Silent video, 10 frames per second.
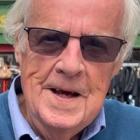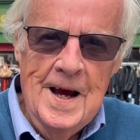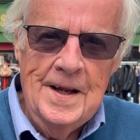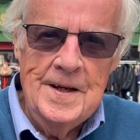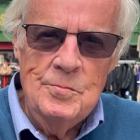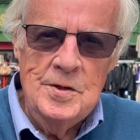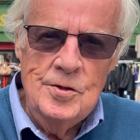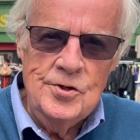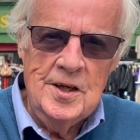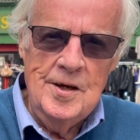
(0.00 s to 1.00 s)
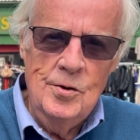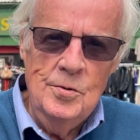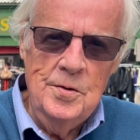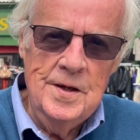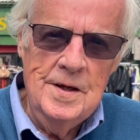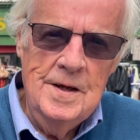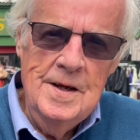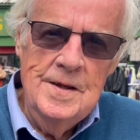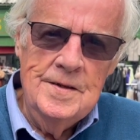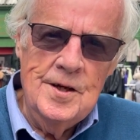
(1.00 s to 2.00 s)
And then we used to get all the
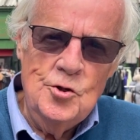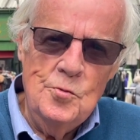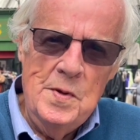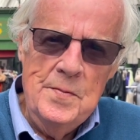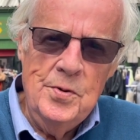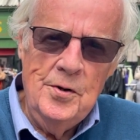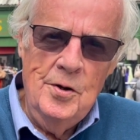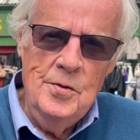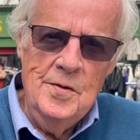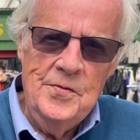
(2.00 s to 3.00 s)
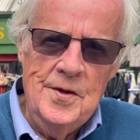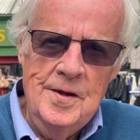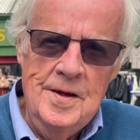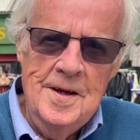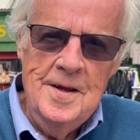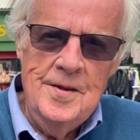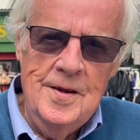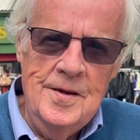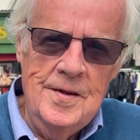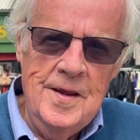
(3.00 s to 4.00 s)
tissue paper out of the
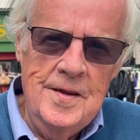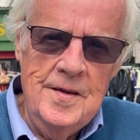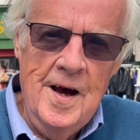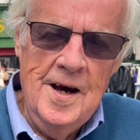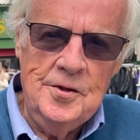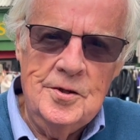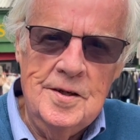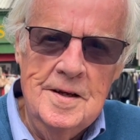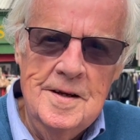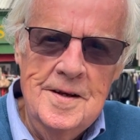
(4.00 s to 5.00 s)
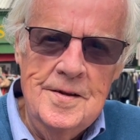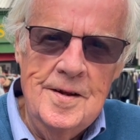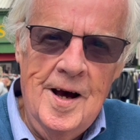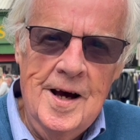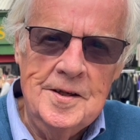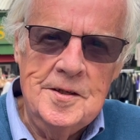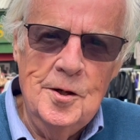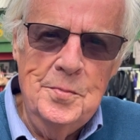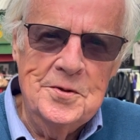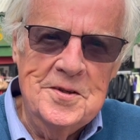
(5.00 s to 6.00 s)
art
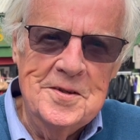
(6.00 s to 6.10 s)
cupboard